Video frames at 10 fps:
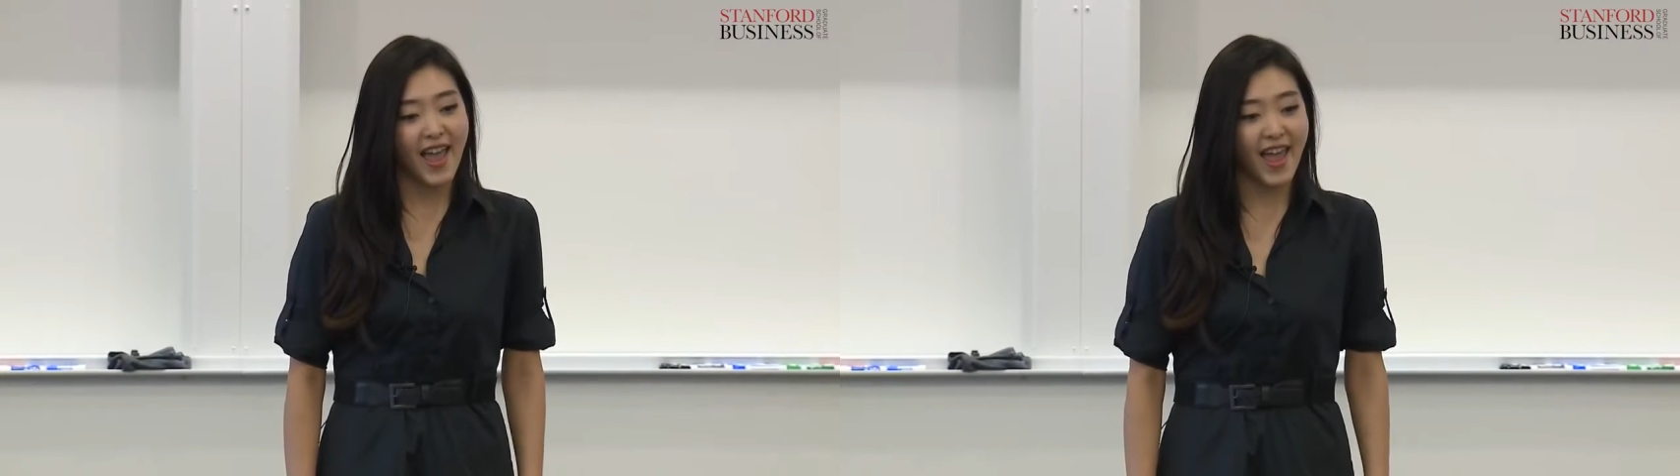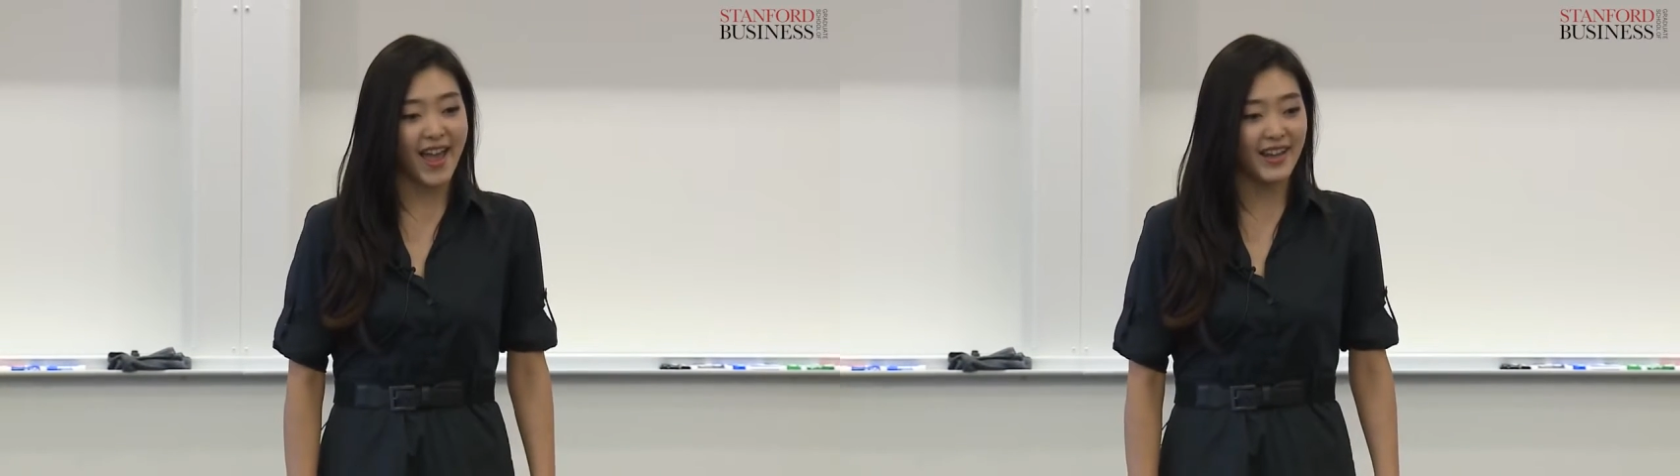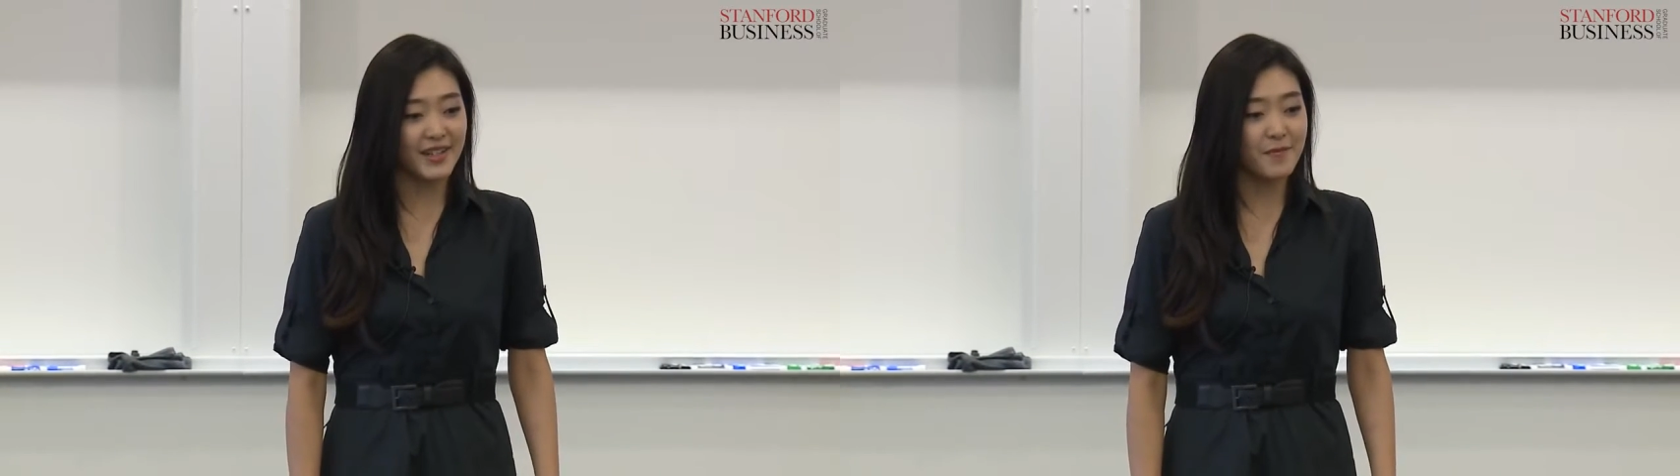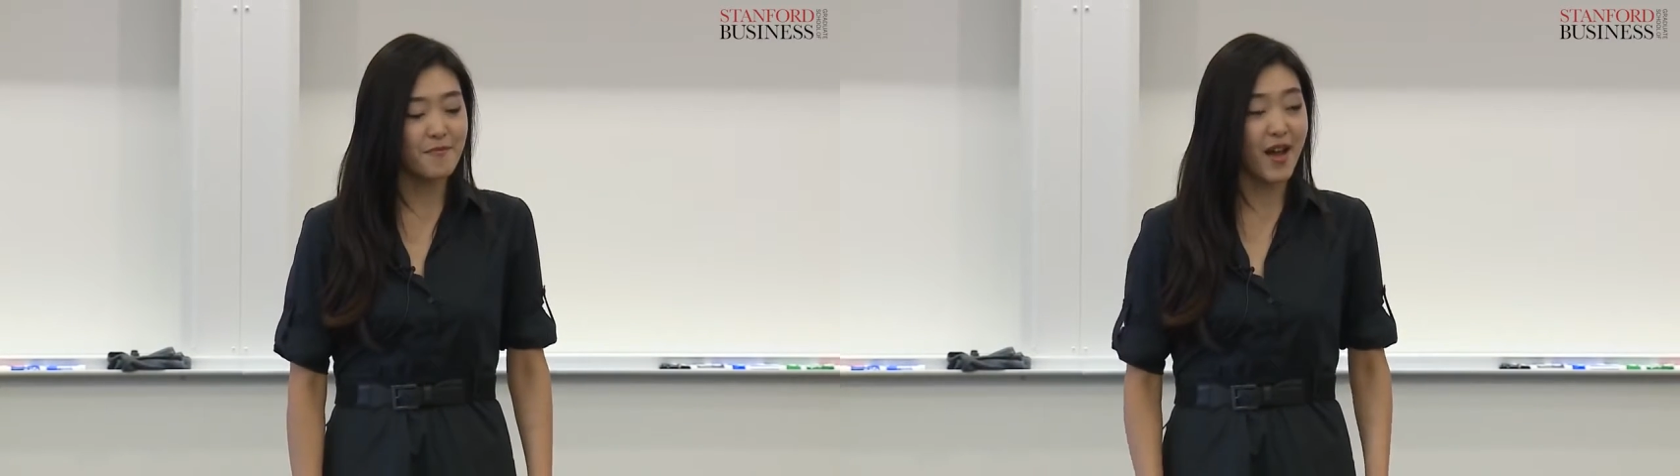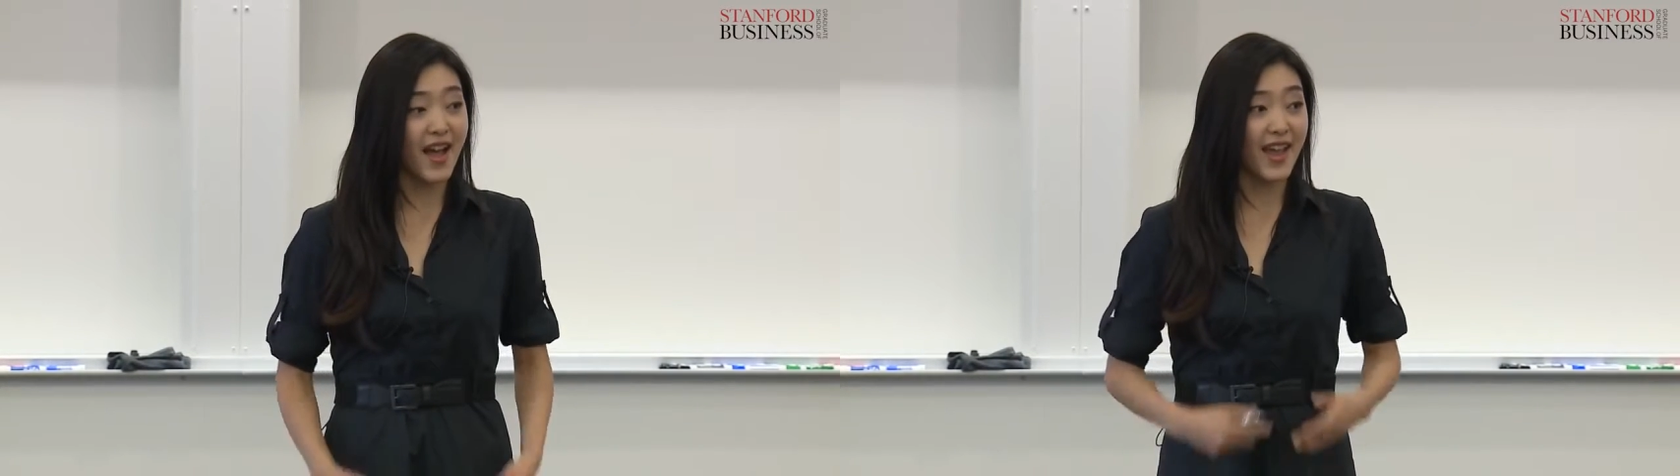And
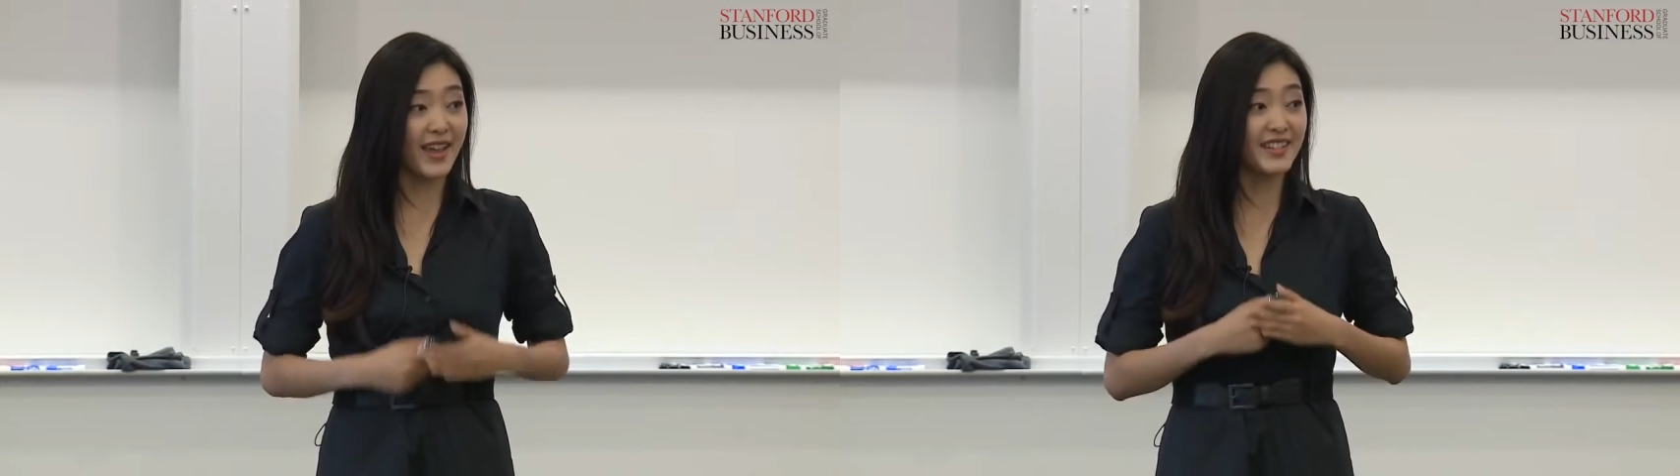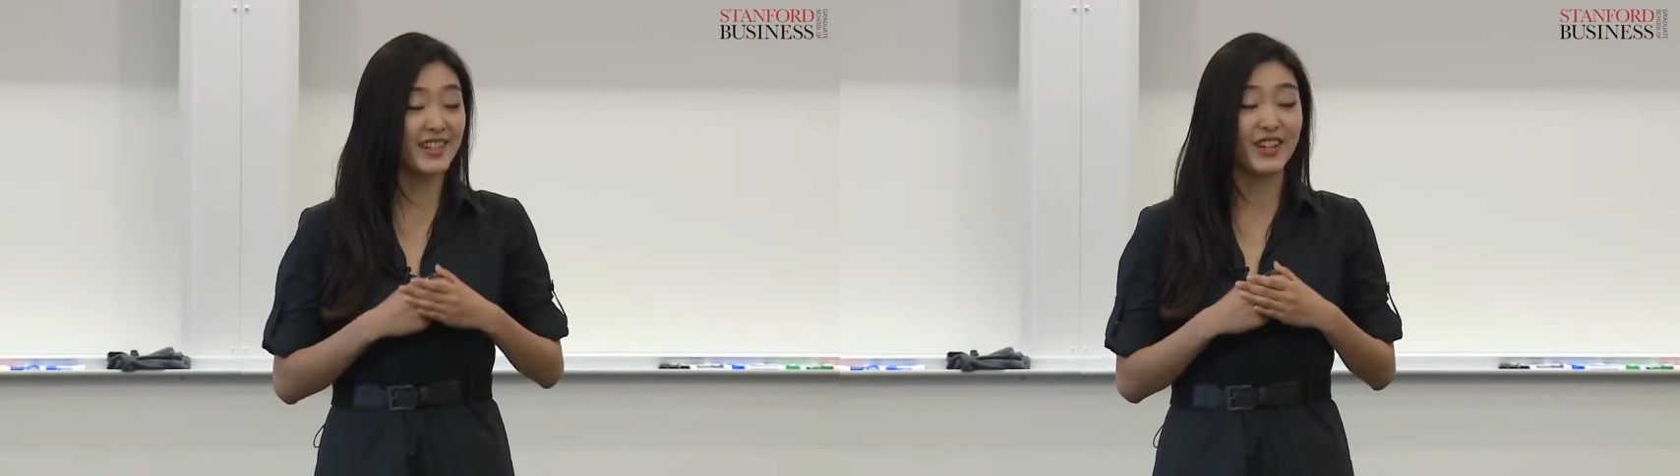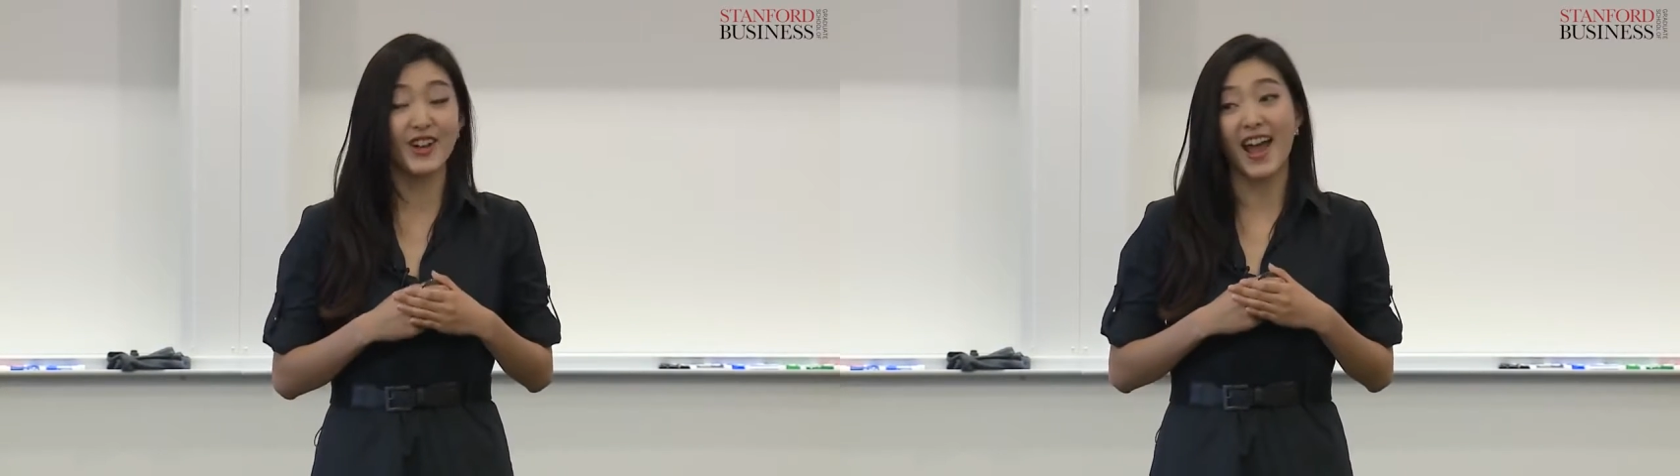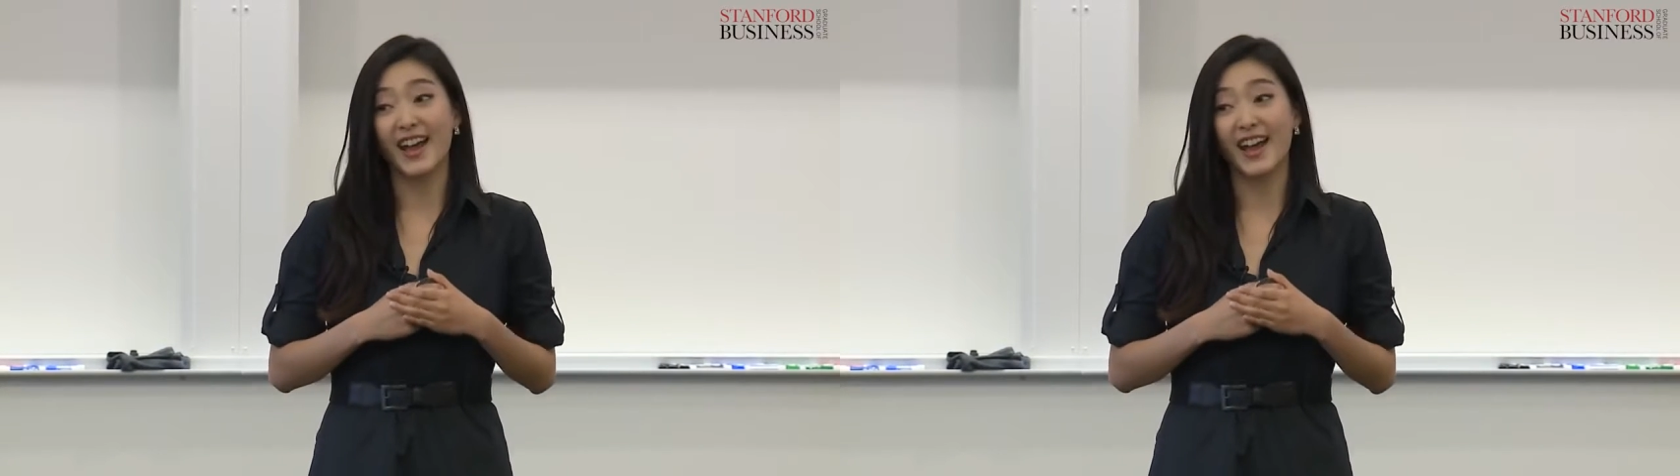my senior